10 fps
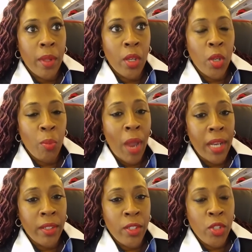
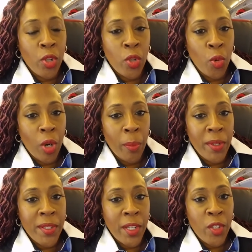practice your door
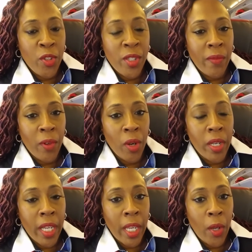procedures if you're on the
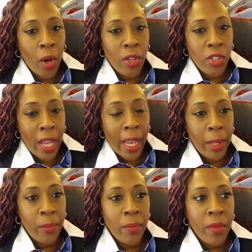ERJ,
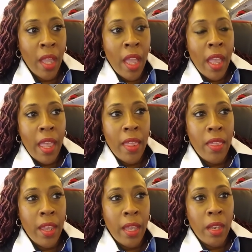and
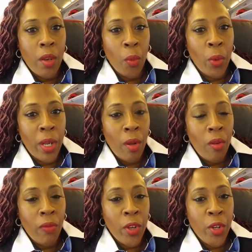then read over
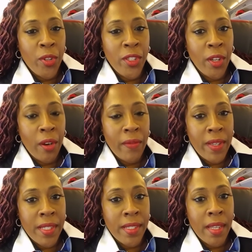your service
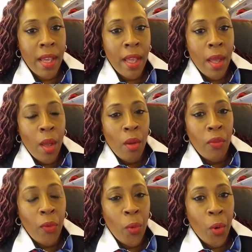
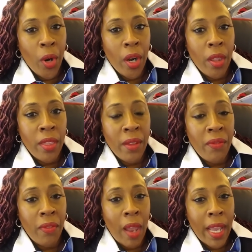for the
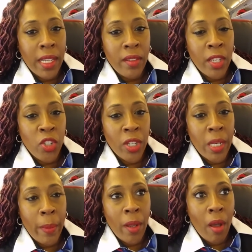flight that you're going to be
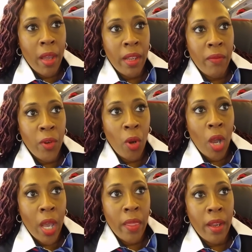on. If you're on
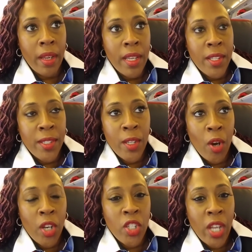the
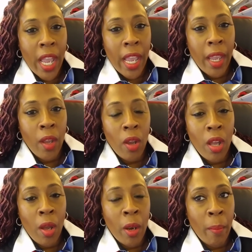CRJ on
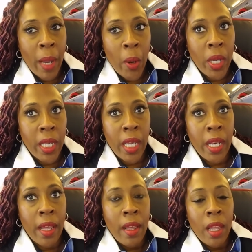American,
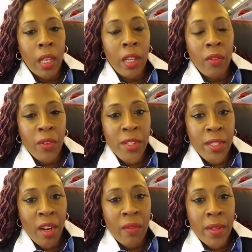look for
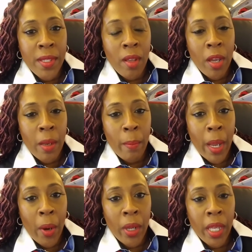service on
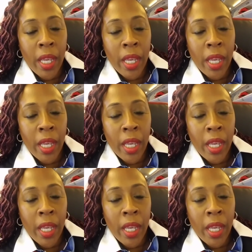American.